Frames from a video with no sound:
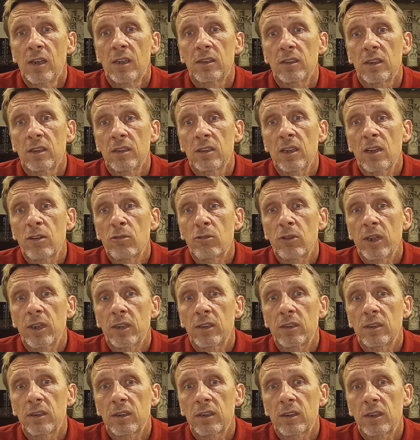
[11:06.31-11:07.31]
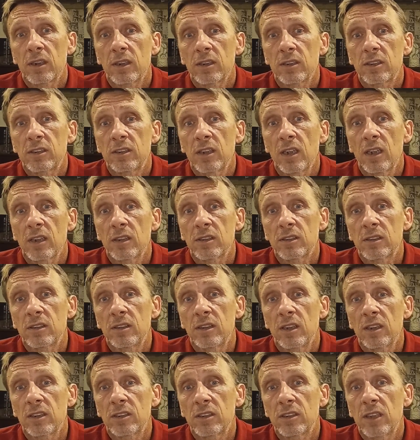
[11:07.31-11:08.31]
The narrator can sense
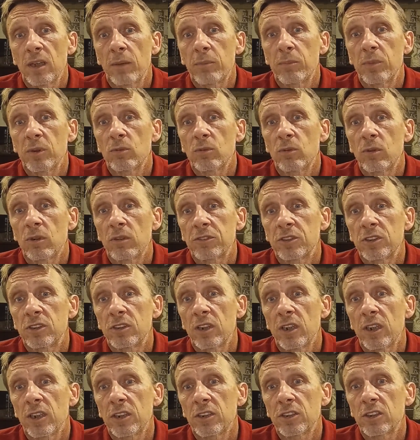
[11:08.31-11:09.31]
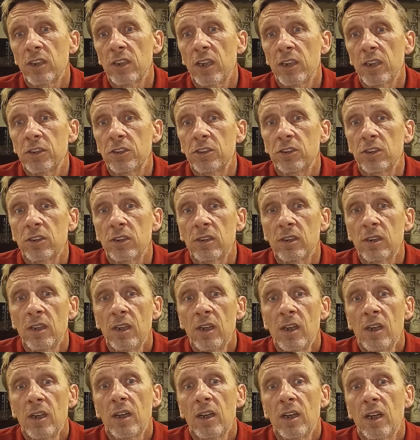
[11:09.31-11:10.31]
the Steppenwolf's strange nature
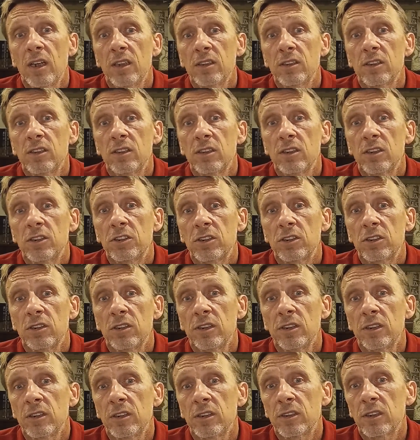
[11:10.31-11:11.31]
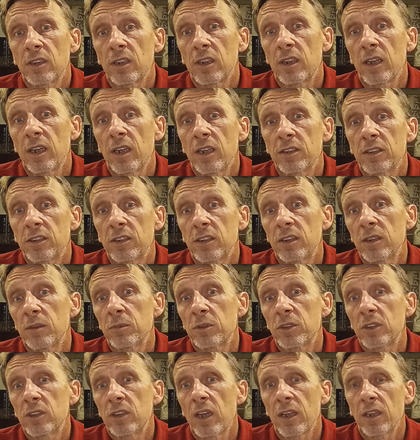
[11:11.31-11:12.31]
and initially is against
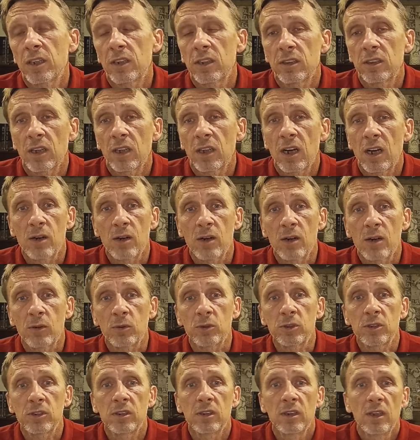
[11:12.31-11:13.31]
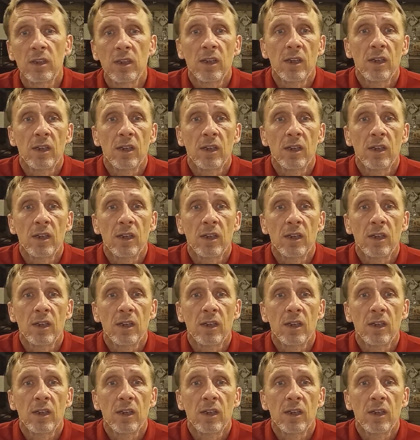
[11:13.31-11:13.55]
him staying in the house.